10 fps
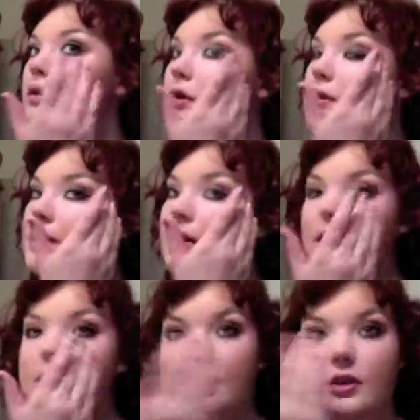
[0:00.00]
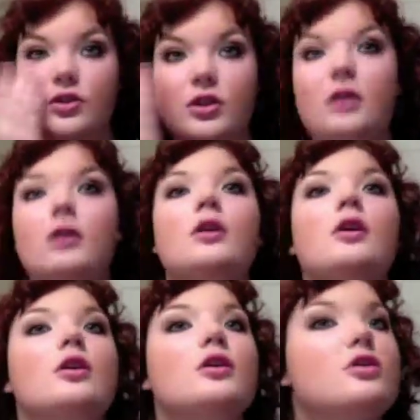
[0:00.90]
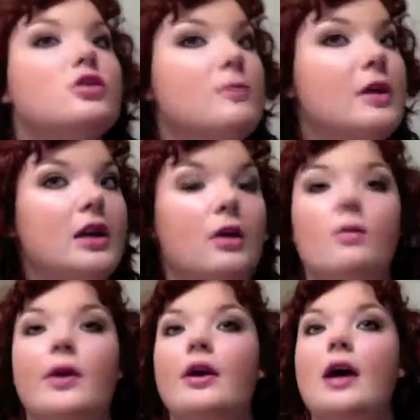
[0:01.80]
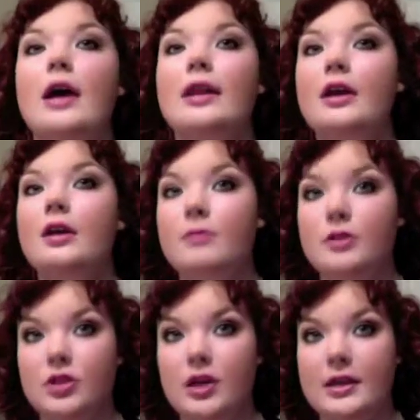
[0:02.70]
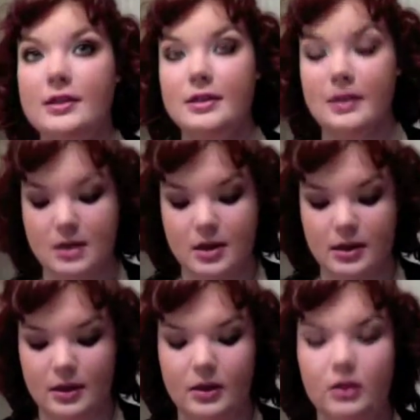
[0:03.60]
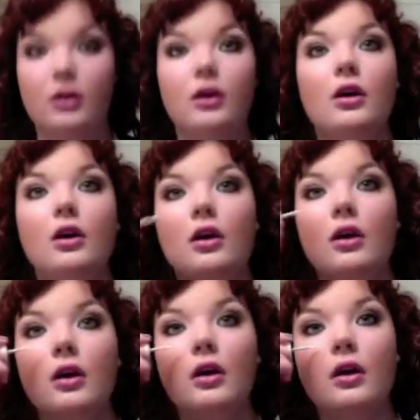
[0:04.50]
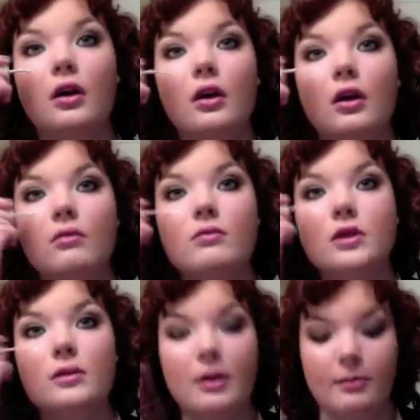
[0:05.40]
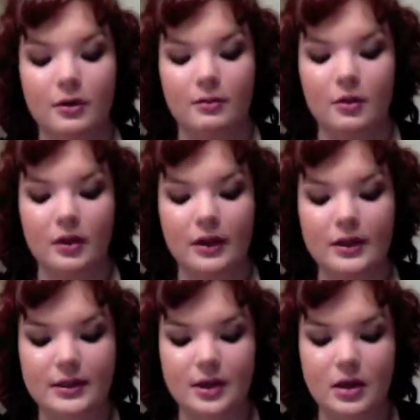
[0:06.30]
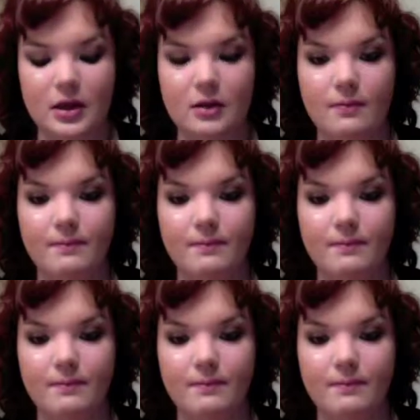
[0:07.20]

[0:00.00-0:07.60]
Because like I said, she may not wear highlighter, but she has like a highlighted look. Just gonna pop a little more on this side.